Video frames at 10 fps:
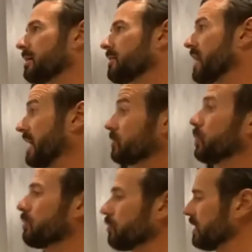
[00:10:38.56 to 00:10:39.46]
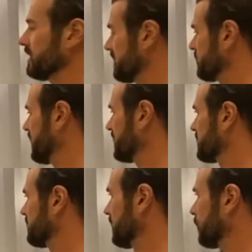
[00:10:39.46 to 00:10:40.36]
that's what really speaks
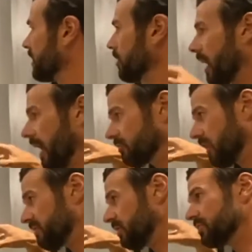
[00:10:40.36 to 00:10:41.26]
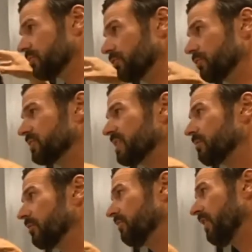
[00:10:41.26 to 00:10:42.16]
to me, where your eye travels through
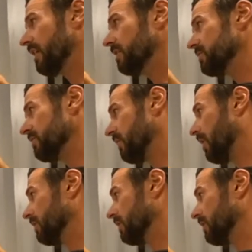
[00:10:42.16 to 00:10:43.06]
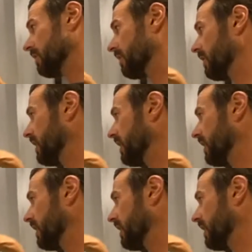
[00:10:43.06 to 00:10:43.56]
several veils of color